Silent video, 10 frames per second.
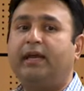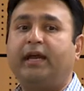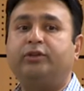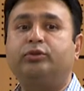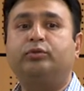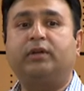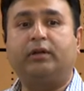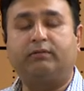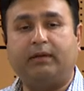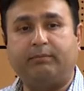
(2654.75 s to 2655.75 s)
and you do
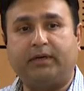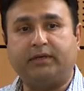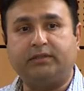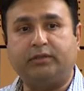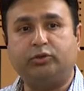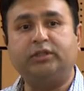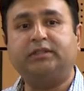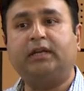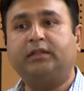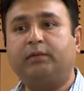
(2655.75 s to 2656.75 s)
not develop lung injury. So this
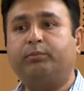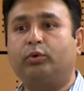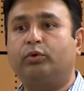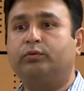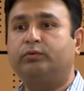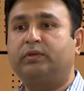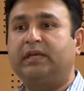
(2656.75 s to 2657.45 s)
is another proof